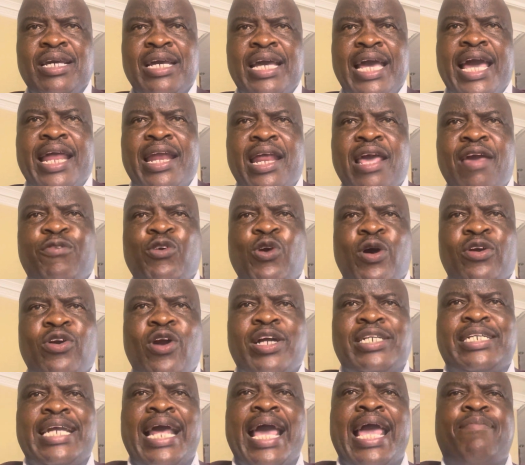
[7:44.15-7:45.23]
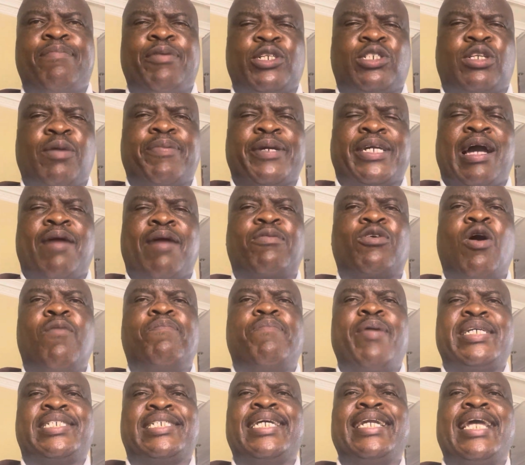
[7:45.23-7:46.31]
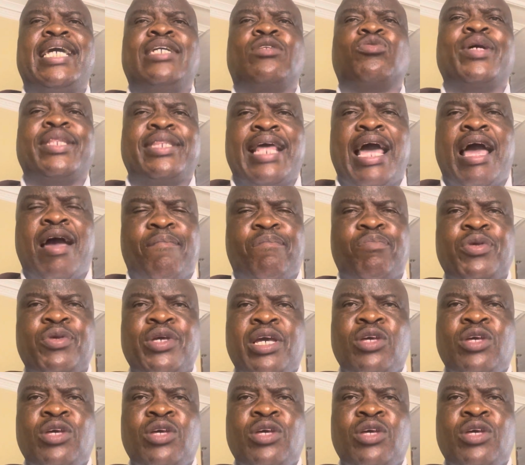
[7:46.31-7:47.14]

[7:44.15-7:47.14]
And if you're not able to become compassionate with them,